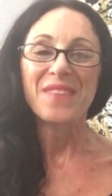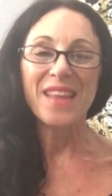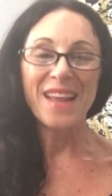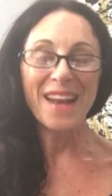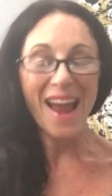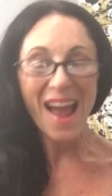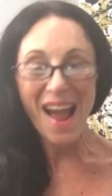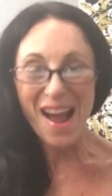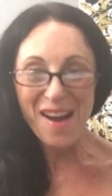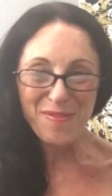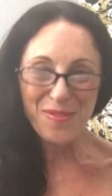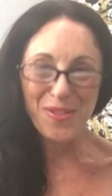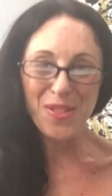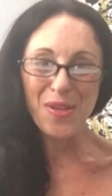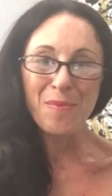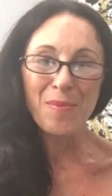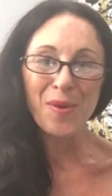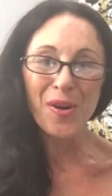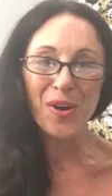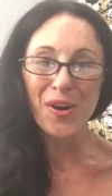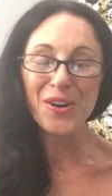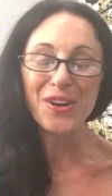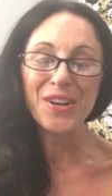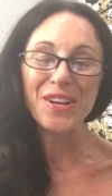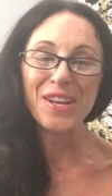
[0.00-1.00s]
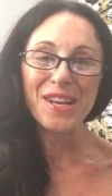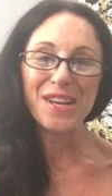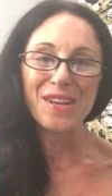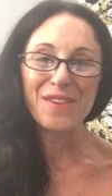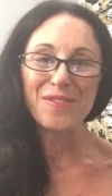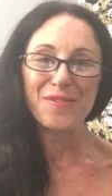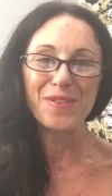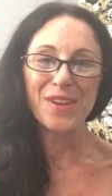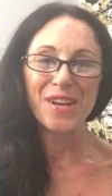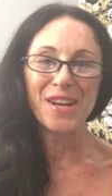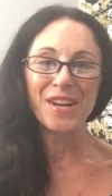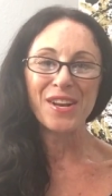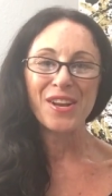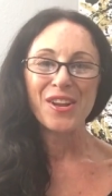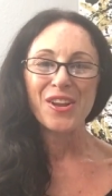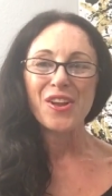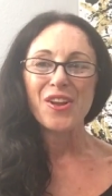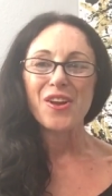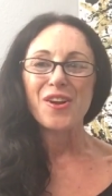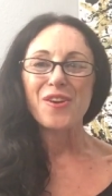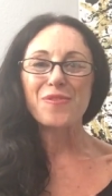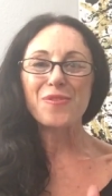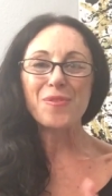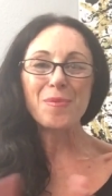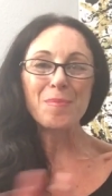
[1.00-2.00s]
and half of them aren't even
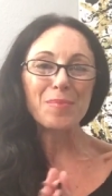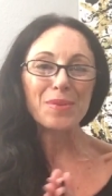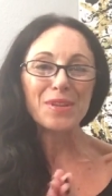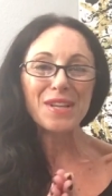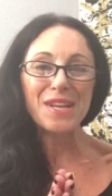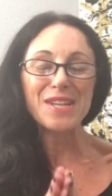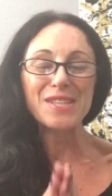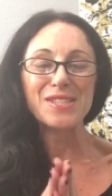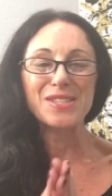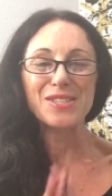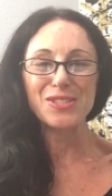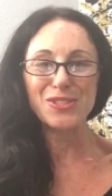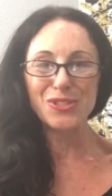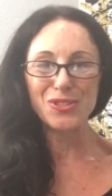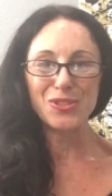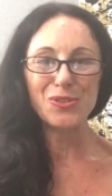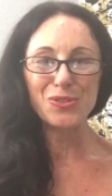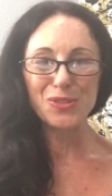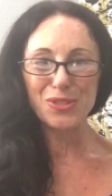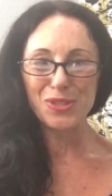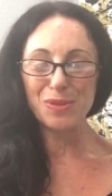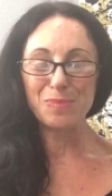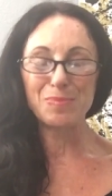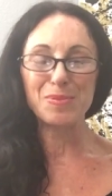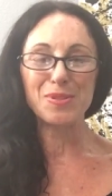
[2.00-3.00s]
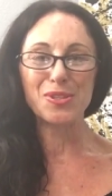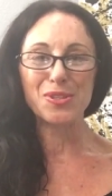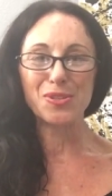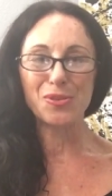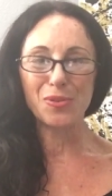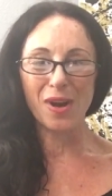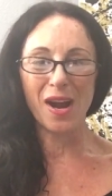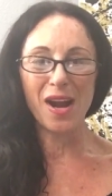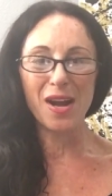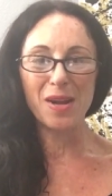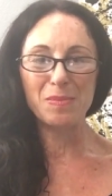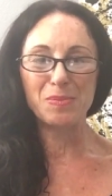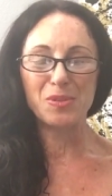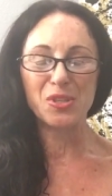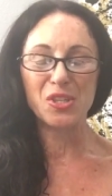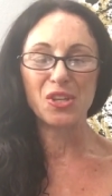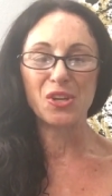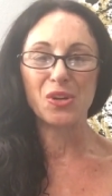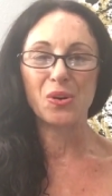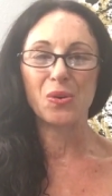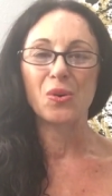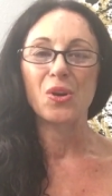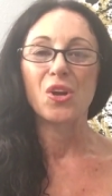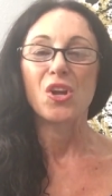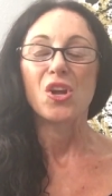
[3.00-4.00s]
from places you subscribe
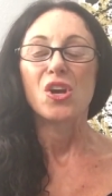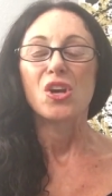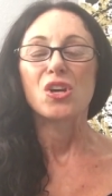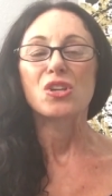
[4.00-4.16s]
to.